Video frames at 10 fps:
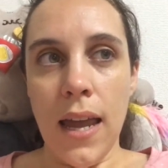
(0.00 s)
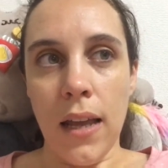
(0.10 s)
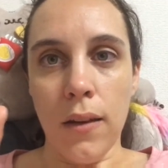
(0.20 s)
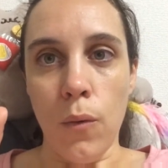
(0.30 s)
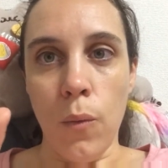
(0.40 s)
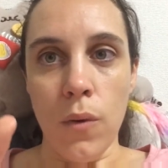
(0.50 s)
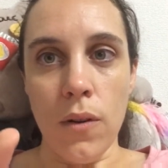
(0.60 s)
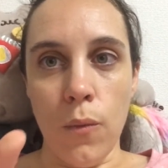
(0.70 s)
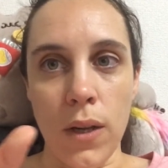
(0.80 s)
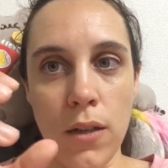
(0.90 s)
And
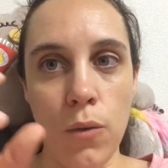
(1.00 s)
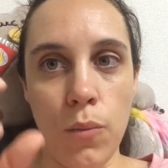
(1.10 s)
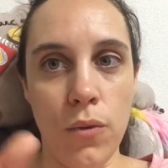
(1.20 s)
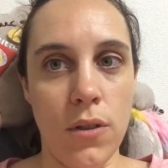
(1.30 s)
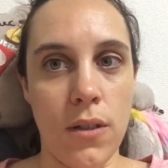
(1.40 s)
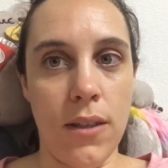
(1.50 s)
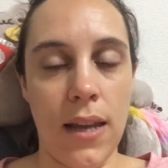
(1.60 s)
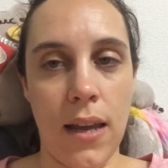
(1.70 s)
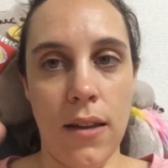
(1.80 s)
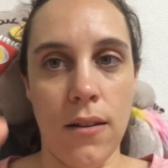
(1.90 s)
when you put that
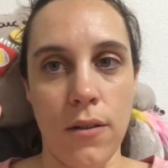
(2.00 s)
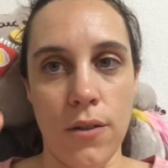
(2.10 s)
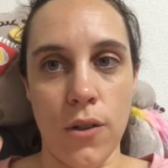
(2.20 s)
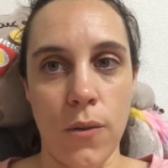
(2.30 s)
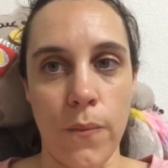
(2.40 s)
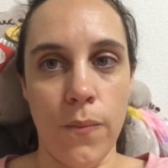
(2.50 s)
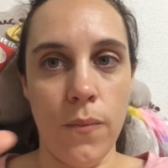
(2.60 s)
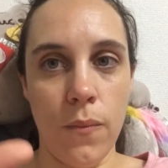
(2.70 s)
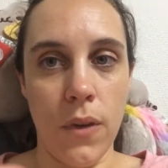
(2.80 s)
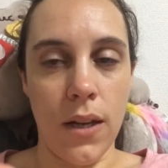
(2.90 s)
head onto the
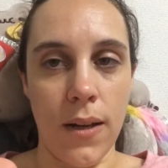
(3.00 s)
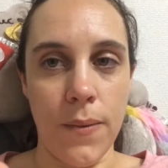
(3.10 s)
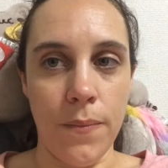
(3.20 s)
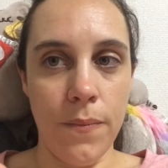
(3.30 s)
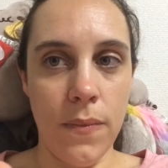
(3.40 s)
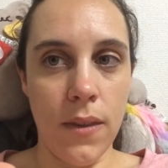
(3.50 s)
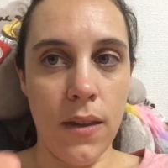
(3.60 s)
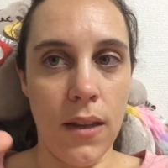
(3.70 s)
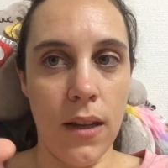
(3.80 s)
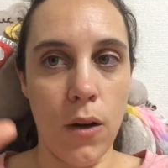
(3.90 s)

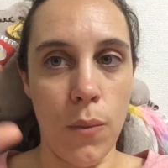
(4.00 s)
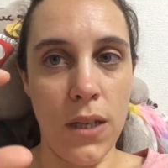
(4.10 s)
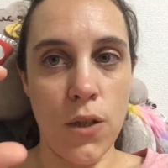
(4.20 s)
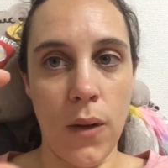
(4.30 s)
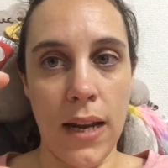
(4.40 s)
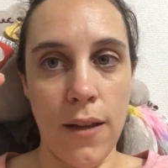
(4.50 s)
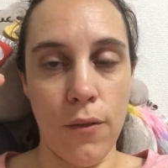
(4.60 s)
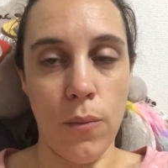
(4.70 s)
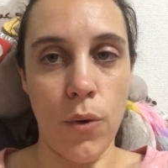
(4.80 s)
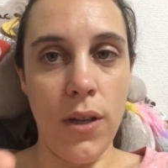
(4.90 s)
Obitsu
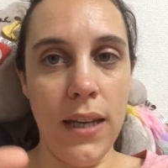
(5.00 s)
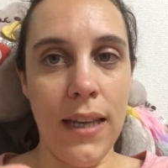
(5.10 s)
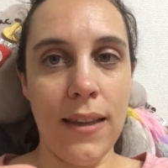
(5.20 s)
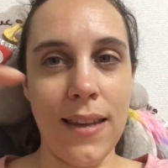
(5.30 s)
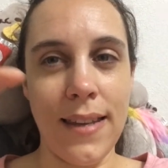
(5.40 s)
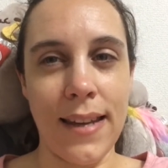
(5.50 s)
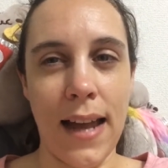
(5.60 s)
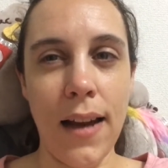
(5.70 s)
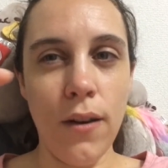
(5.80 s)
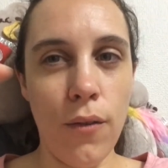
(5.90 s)
11 body, it
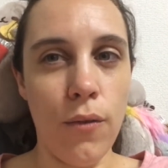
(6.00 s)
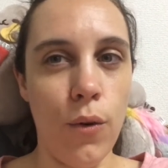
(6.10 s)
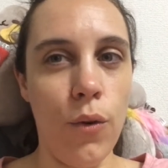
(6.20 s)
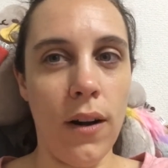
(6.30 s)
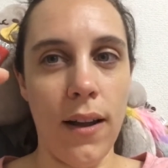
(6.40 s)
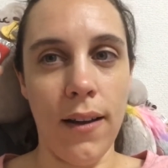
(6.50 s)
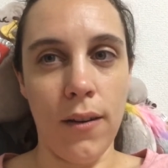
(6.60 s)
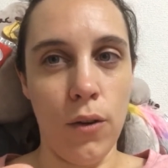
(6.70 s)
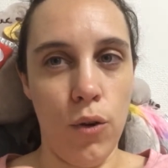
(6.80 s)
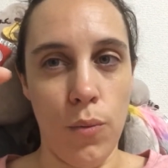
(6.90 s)
kind of look like
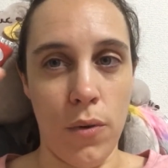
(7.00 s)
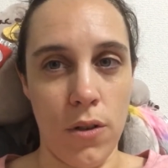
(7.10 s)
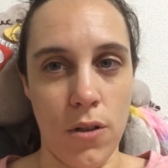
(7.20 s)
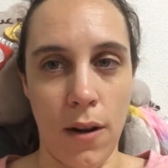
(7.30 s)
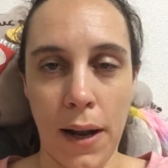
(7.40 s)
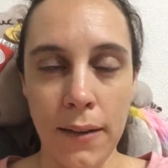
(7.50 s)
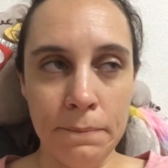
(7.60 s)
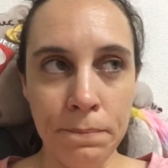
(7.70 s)
a Cupid, right?